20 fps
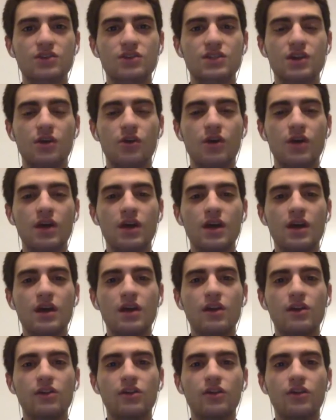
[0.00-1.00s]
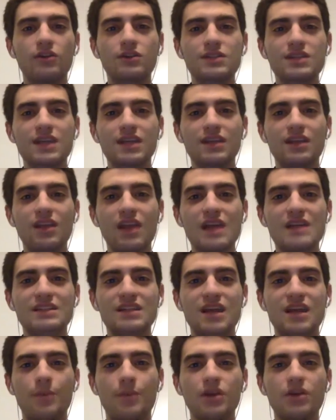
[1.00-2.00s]
So looks like the last
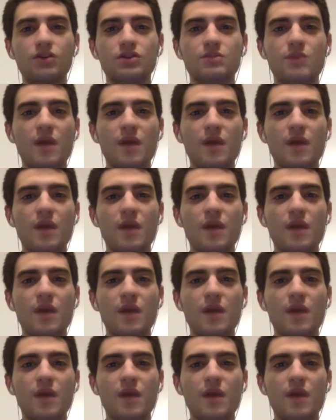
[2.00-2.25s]
couple of years